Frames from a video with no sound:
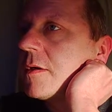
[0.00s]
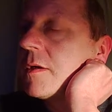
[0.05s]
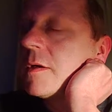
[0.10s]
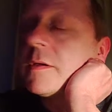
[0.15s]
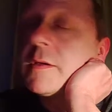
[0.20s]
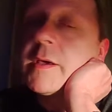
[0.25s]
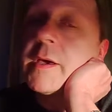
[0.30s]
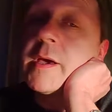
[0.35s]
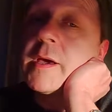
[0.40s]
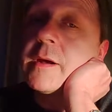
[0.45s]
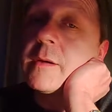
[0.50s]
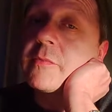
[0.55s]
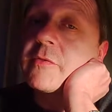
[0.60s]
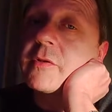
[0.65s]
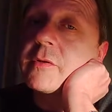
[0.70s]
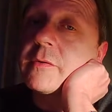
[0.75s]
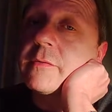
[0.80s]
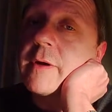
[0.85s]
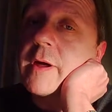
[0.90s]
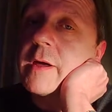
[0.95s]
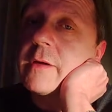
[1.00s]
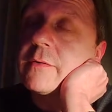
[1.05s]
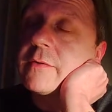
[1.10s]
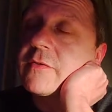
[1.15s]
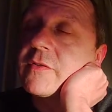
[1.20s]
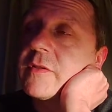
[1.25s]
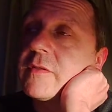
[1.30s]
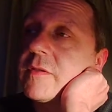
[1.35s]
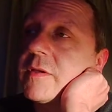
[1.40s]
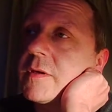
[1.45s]
Yeah, absolutely right,
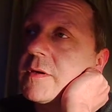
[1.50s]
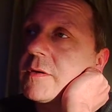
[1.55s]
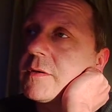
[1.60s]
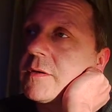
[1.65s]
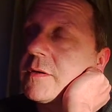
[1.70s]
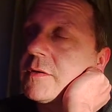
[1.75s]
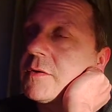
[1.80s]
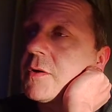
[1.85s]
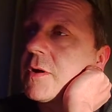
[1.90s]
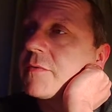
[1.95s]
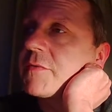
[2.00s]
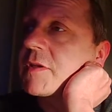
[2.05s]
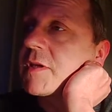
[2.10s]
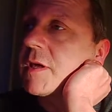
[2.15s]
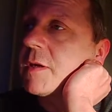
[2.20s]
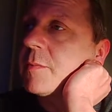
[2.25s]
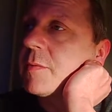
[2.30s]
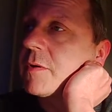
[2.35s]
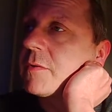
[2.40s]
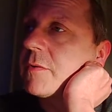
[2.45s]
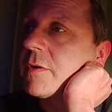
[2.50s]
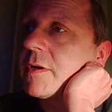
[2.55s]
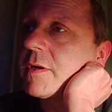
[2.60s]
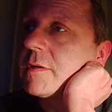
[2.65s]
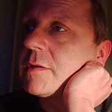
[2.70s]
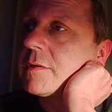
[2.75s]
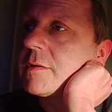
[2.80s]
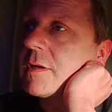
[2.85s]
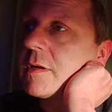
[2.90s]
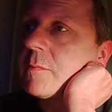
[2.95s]
Cynthia. You do have to keep it
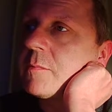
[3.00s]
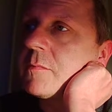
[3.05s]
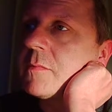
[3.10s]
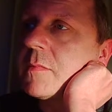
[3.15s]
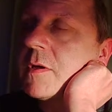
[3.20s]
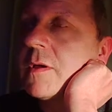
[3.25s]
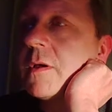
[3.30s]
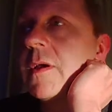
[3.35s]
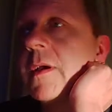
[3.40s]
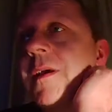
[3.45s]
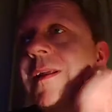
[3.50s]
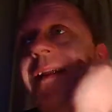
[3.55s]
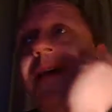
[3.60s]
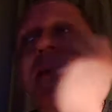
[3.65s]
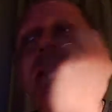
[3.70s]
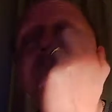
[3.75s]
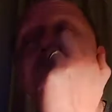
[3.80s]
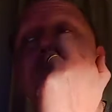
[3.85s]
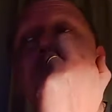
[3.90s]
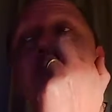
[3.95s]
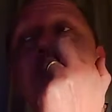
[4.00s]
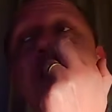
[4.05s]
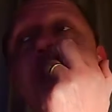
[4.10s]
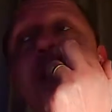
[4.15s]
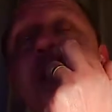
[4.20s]
real. Like I say,